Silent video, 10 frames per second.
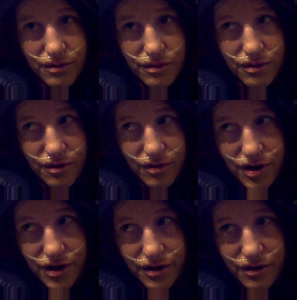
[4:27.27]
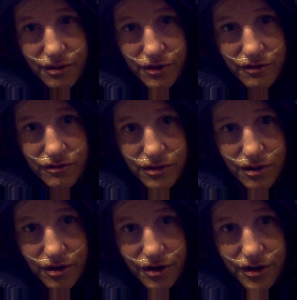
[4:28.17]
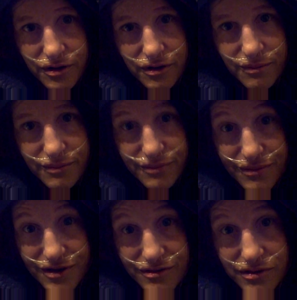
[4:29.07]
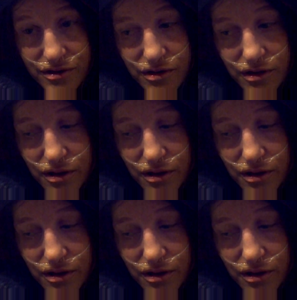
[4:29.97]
lower income, and even lower income, basically.